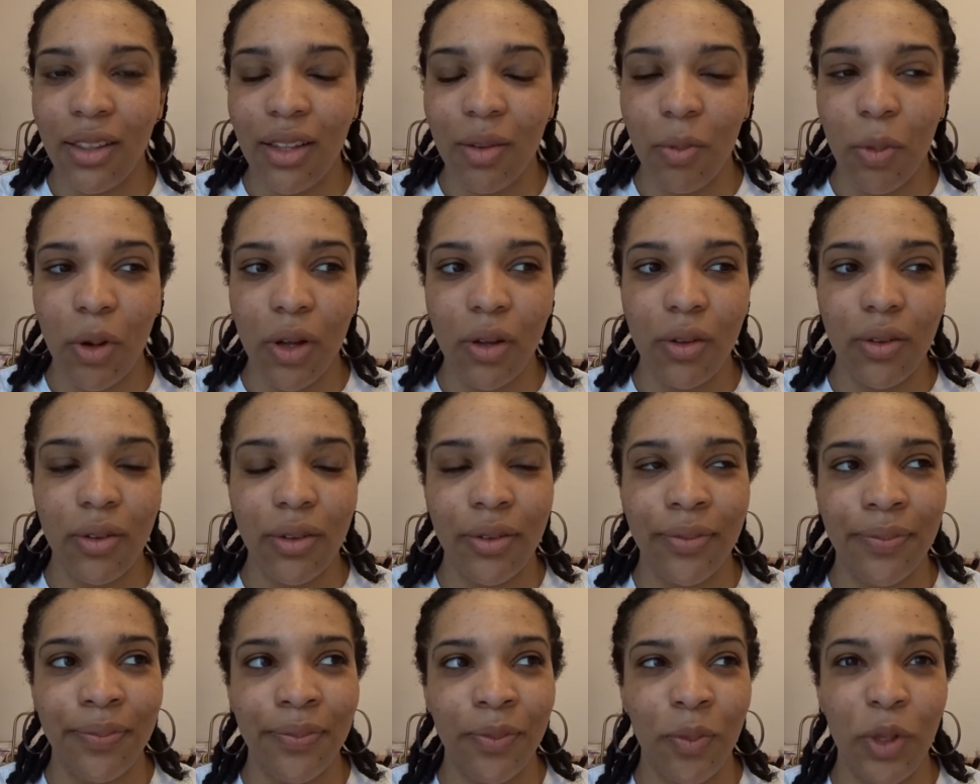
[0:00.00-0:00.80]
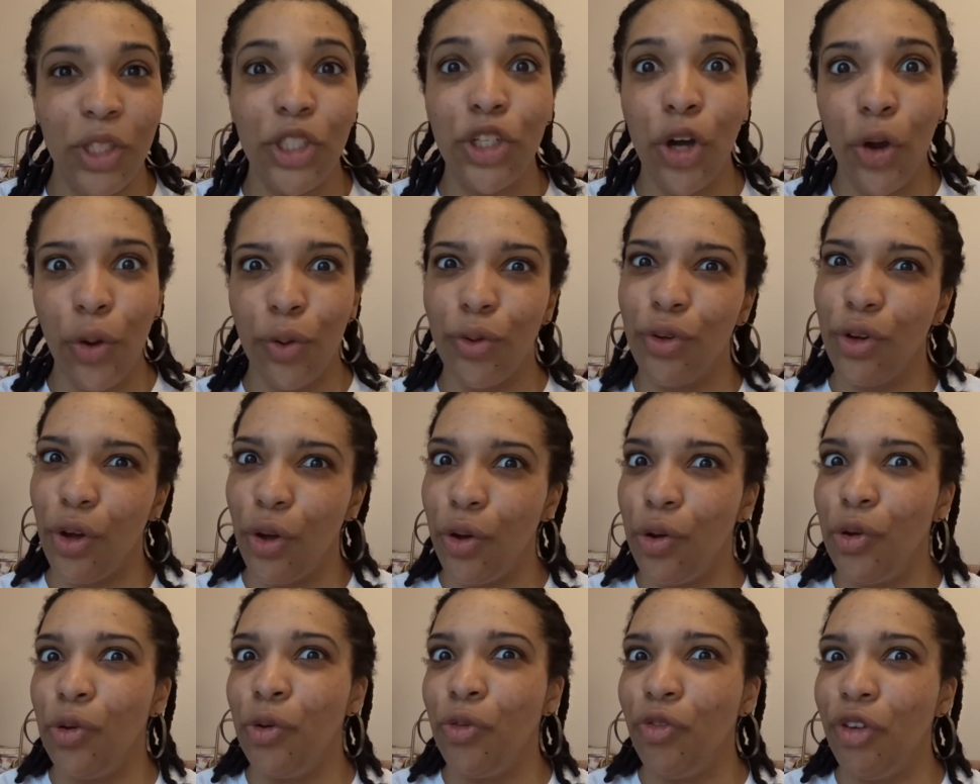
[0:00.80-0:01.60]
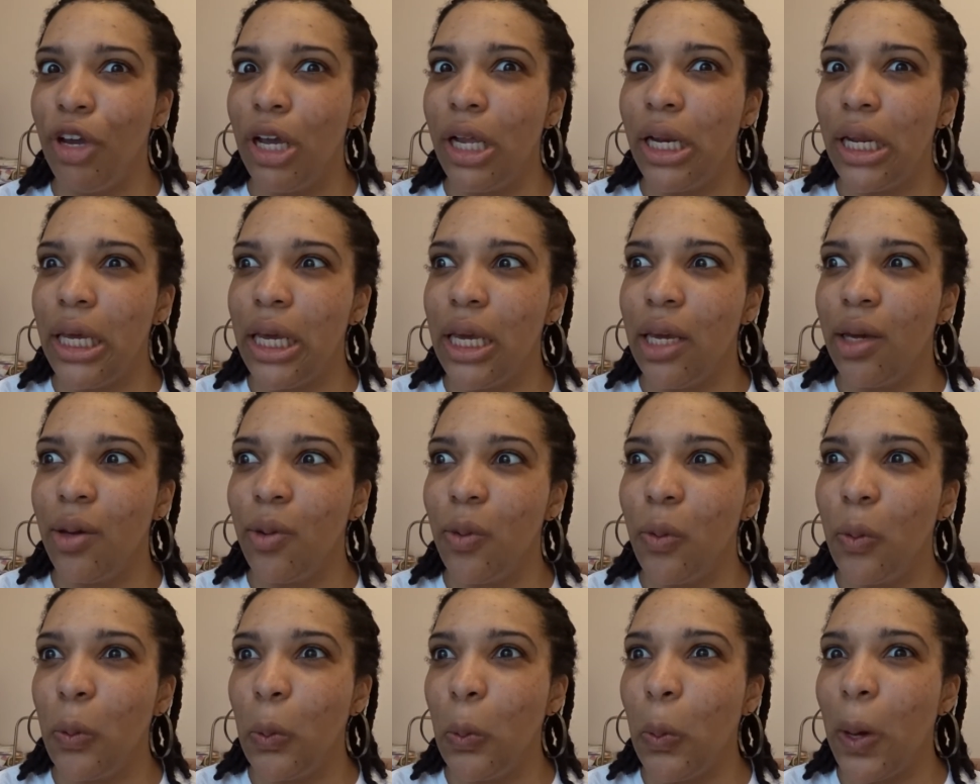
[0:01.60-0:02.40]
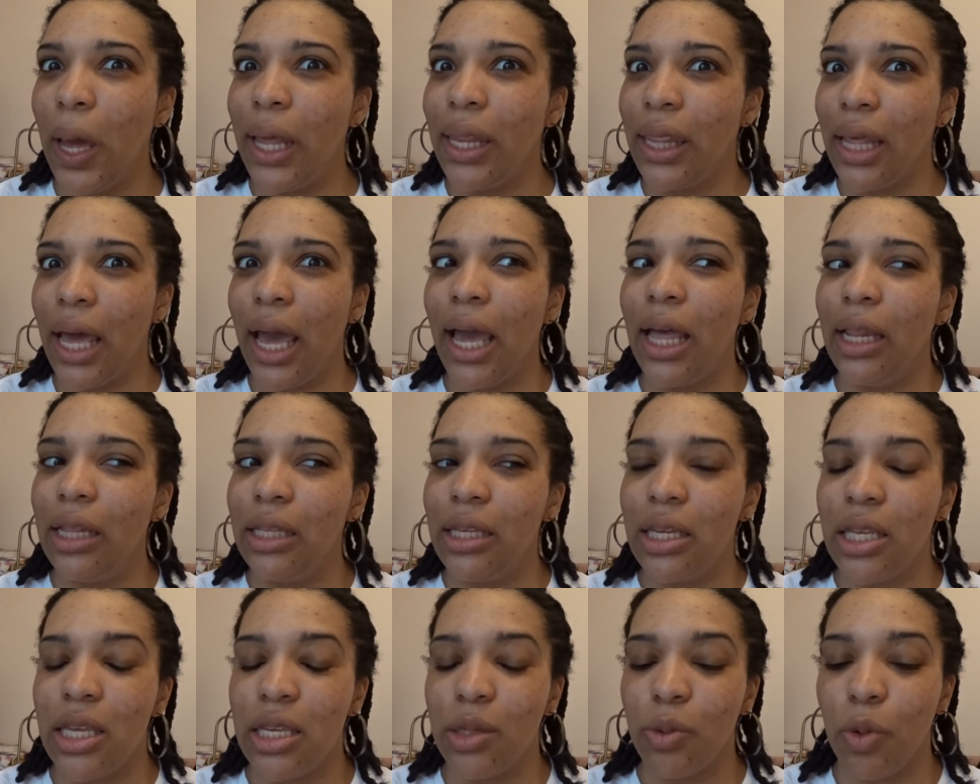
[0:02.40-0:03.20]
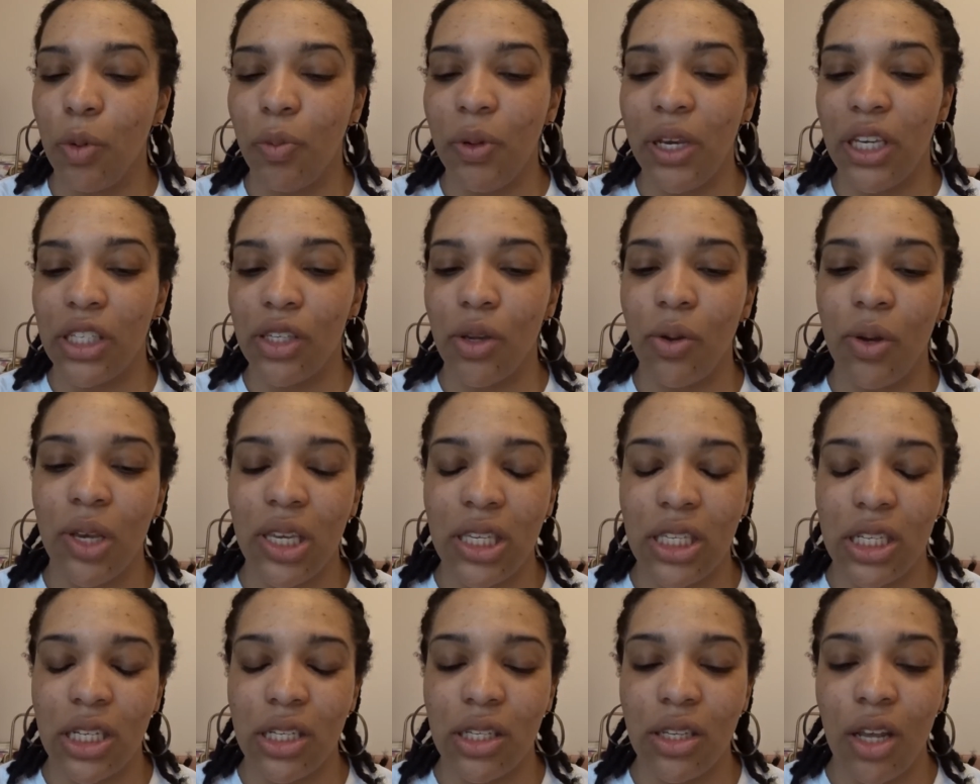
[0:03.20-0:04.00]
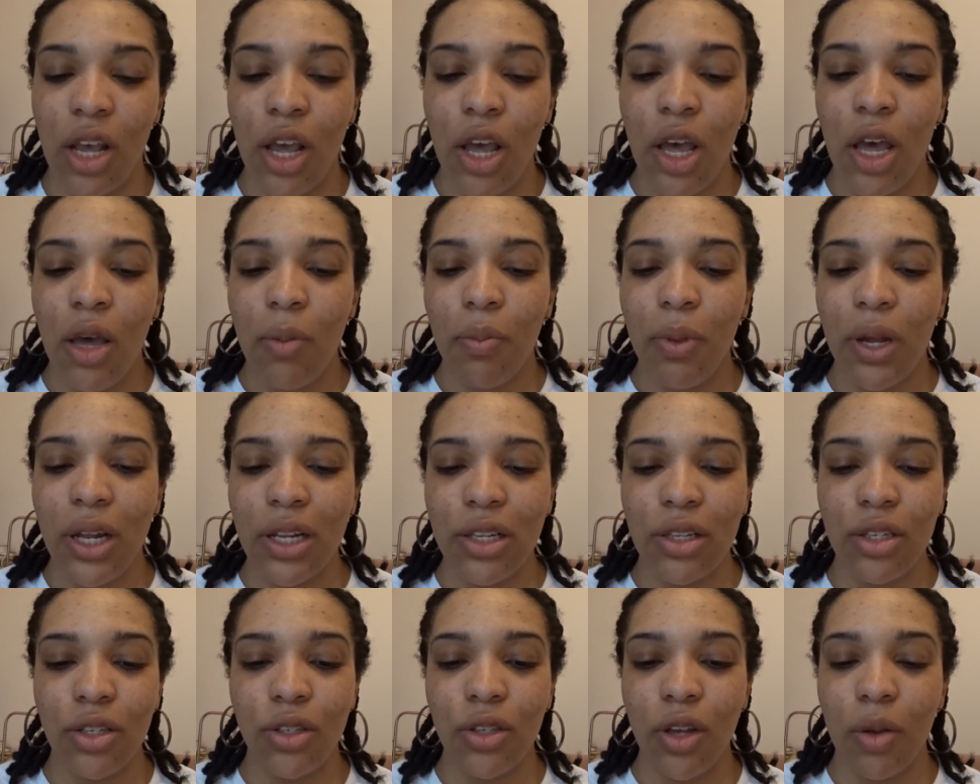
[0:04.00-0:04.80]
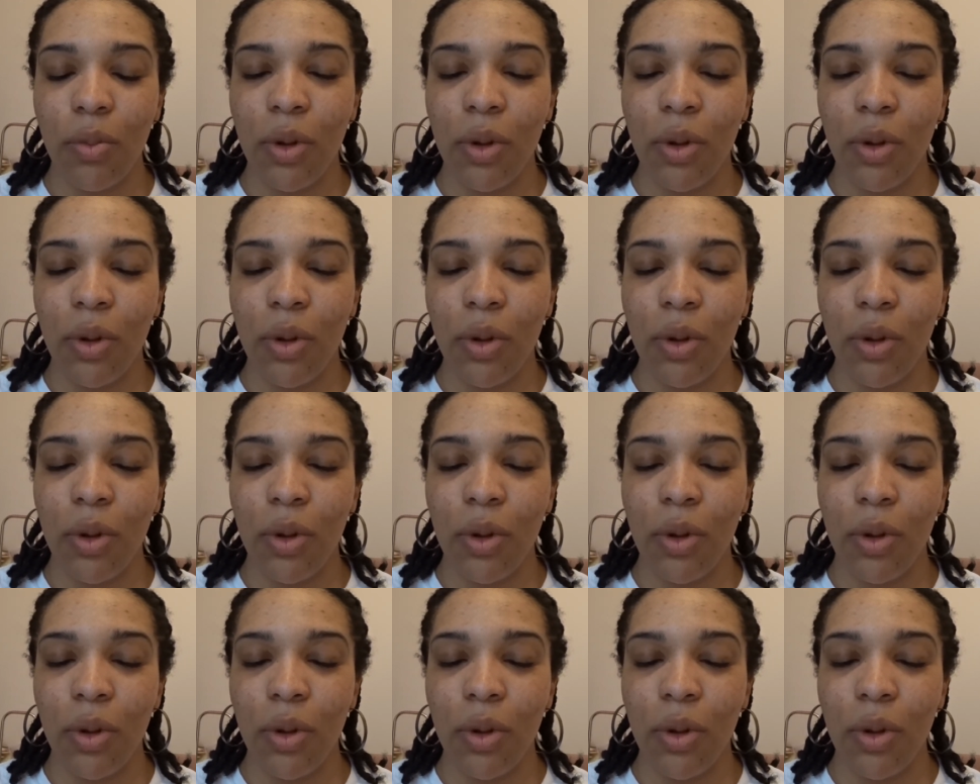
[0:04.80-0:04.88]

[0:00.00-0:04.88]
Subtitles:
well, we don't know really when the end to this will be. So it's just been so